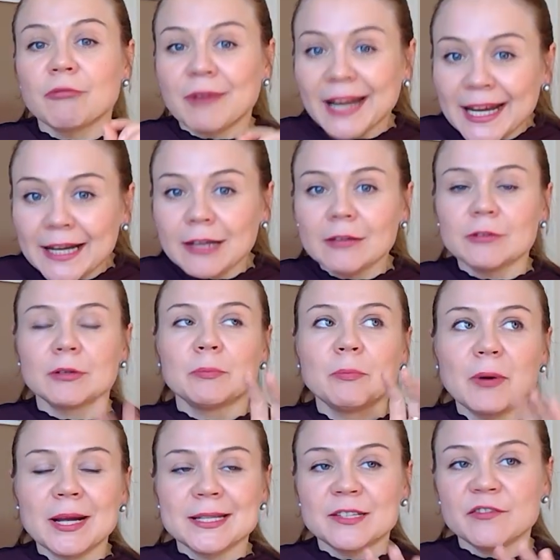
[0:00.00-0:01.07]
regular
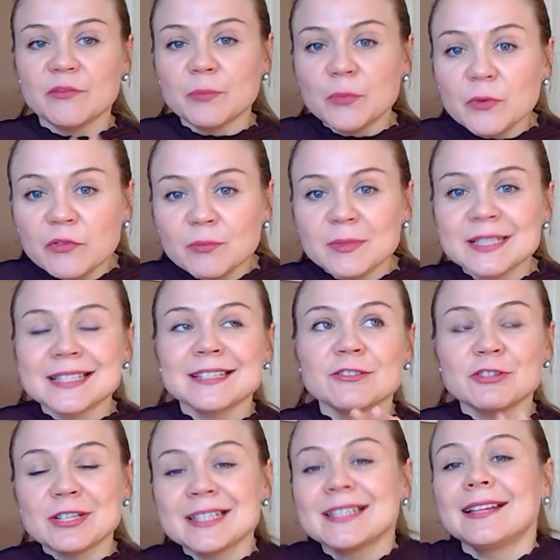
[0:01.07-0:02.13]
body movements
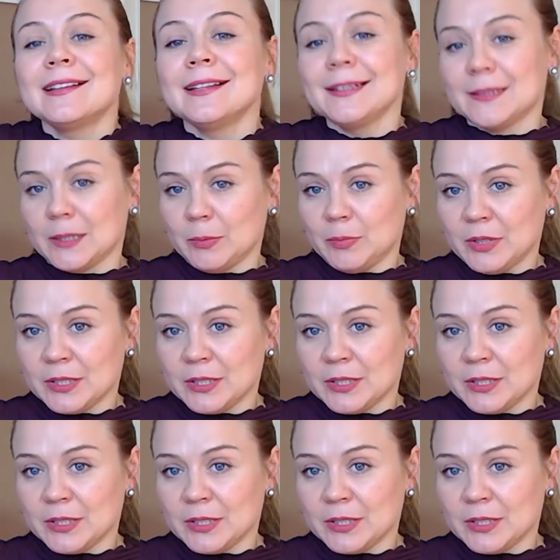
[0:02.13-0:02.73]
just a little